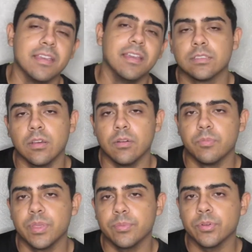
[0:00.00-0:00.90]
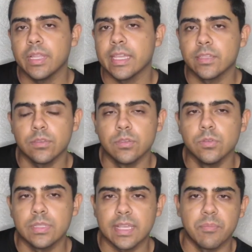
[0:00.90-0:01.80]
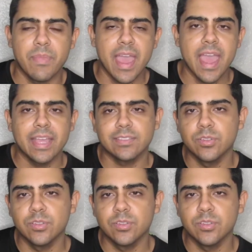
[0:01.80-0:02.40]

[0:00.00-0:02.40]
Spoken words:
So people like use like a mat,